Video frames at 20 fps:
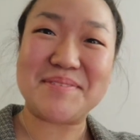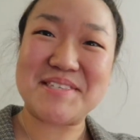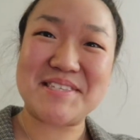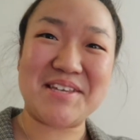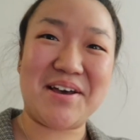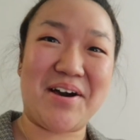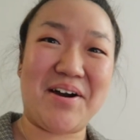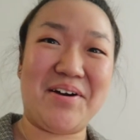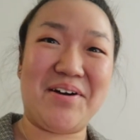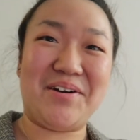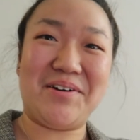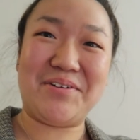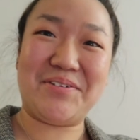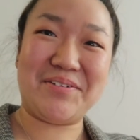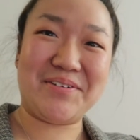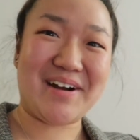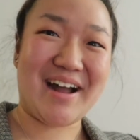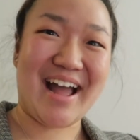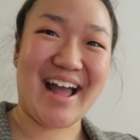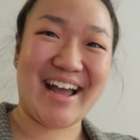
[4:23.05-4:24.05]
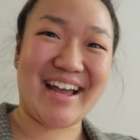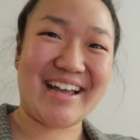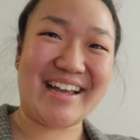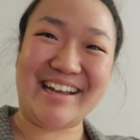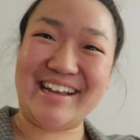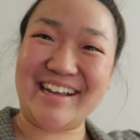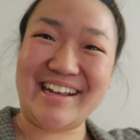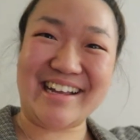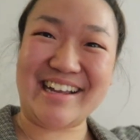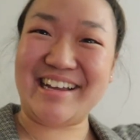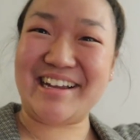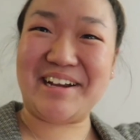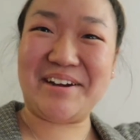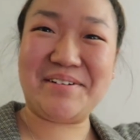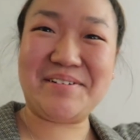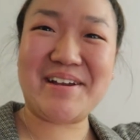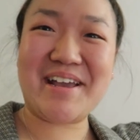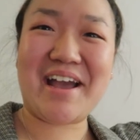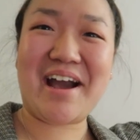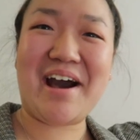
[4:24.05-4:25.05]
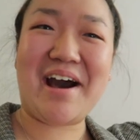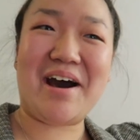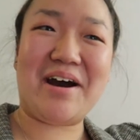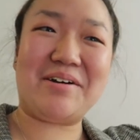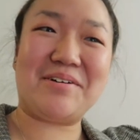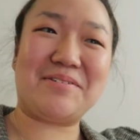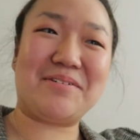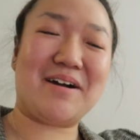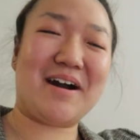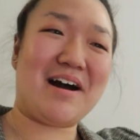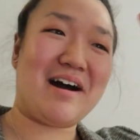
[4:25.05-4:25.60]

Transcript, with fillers: so here we go.